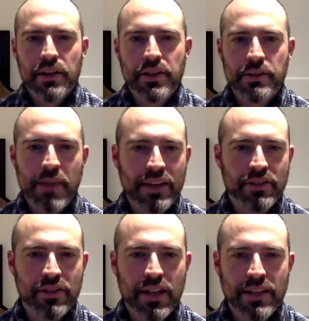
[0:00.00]
This
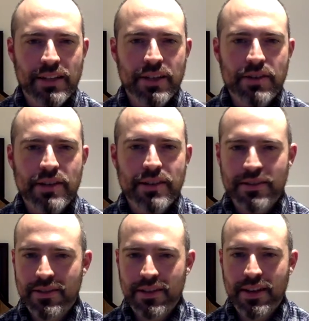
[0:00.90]
masterclass series
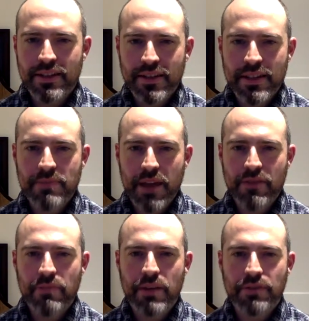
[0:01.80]
is designed to keep
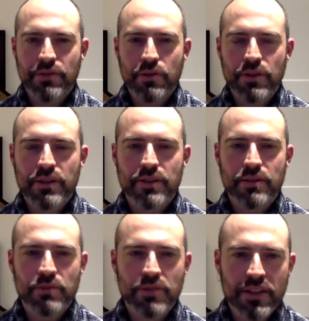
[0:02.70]
everybody
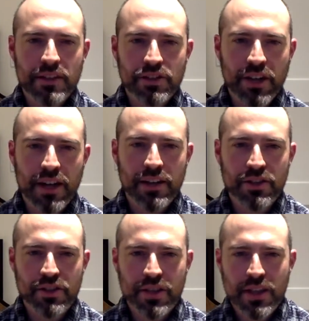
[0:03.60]
focused, musically
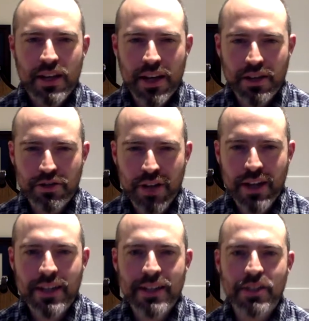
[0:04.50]
challenged, and
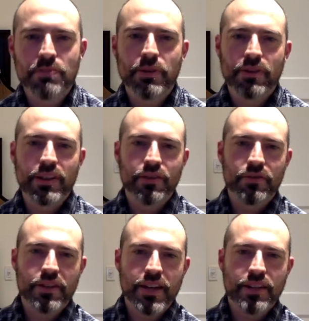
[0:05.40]
united in spirit
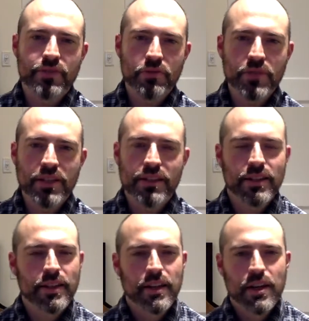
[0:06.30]
over the next few
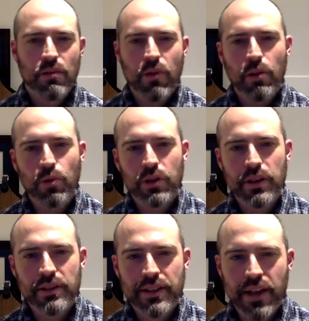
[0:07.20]
weeks while
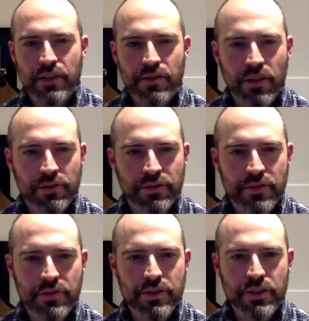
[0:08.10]
working together on
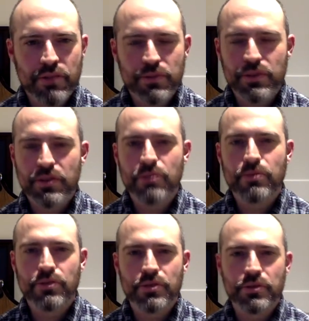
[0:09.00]
furthering your musical
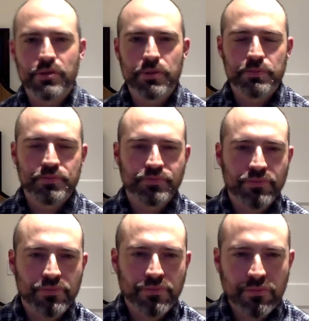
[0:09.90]
pursuits.
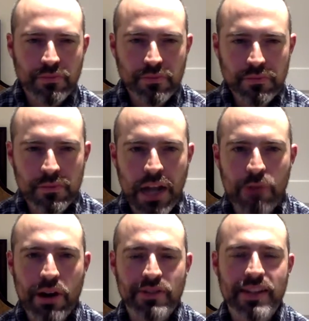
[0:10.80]

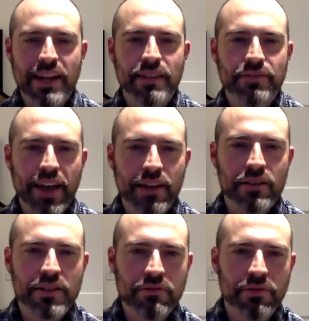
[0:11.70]
Our outstanding
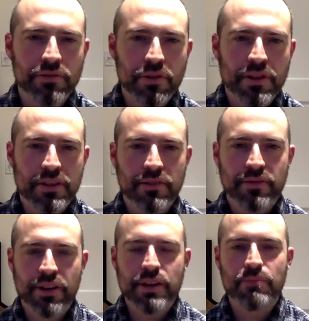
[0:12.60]
faculty will focus on
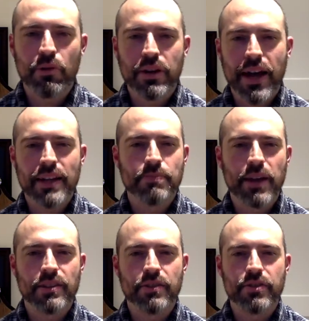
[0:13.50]
very important
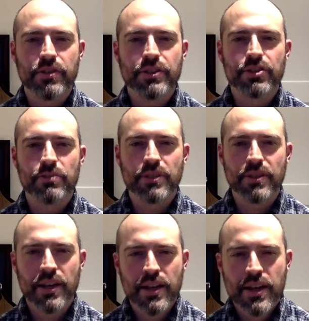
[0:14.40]
aspects of their instruments,